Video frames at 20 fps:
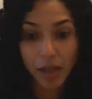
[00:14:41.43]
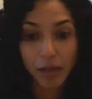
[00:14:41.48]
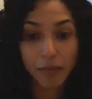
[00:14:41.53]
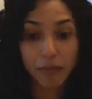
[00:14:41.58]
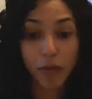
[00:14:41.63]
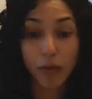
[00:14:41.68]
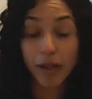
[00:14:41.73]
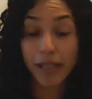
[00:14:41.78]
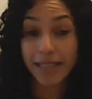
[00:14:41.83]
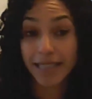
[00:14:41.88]

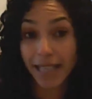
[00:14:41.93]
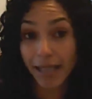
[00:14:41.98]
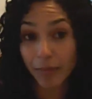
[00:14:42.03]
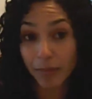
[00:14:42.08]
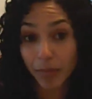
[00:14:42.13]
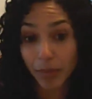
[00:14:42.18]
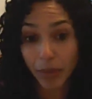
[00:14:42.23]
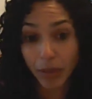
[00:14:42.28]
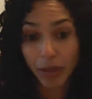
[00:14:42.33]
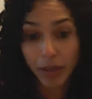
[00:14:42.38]
For
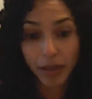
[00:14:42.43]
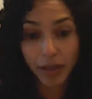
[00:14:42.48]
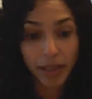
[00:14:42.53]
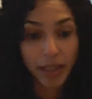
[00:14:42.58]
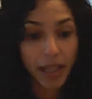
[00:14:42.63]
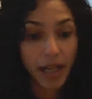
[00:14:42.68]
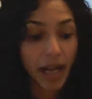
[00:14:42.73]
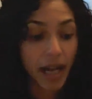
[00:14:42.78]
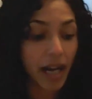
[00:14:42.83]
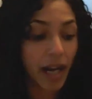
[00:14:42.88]
example,
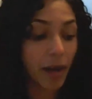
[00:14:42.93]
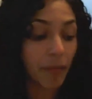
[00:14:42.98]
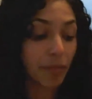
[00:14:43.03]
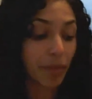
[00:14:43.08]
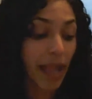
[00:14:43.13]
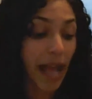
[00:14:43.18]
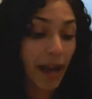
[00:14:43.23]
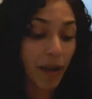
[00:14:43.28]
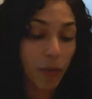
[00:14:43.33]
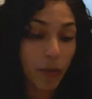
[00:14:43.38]

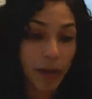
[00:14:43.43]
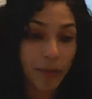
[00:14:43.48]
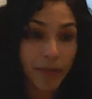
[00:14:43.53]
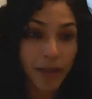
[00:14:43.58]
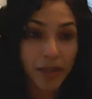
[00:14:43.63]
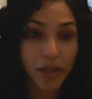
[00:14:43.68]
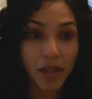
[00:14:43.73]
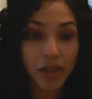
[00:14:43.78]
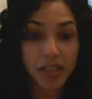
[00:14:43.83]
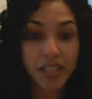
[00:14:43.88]
Black
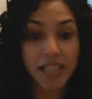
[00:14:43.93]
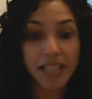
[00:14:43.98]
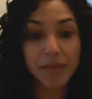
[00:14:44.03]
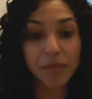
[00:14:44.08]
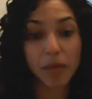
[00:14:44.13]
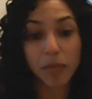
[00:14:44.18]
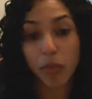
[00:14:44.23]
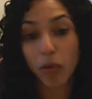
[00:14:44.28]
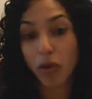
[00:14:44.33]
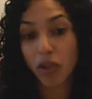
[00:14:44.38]
women are
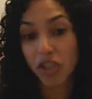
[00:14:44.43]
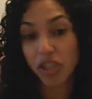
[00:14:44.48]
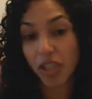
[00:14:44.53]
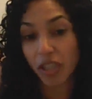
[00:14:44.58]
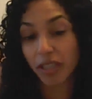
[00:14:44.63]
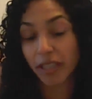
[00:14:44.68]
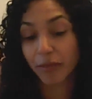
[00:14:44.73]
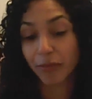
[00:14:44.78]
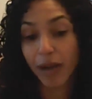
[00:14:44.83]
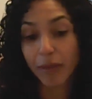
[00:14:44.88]

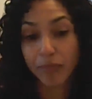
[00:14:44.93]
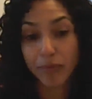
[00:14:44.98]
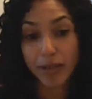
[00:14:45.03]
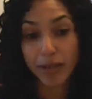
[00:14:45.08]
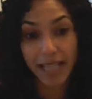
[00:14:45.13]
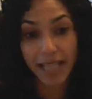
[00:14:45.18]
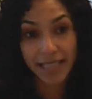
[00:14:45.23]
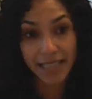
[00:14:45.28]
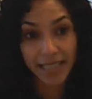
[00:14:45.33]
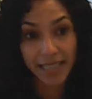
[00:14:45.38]
disproportionately
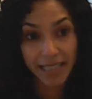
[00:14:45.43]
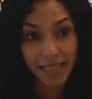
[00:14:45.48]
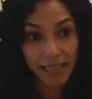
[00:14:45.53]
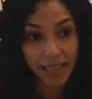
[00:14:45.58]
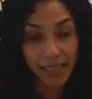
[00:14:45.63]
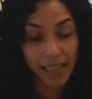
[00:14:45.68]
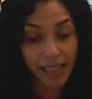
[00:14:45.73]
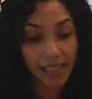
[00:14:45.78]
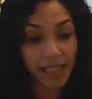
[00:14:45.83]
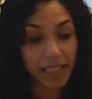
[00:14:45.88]

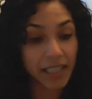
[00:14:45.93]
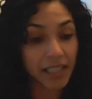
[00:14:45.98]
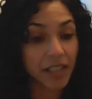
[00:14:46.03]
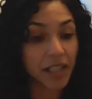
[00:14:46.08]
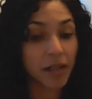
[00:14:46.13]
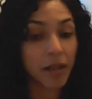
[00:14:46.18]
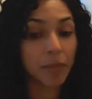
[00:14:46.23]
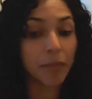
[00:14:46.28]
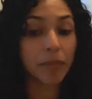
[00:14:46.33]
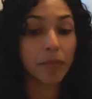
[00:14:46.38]
represented in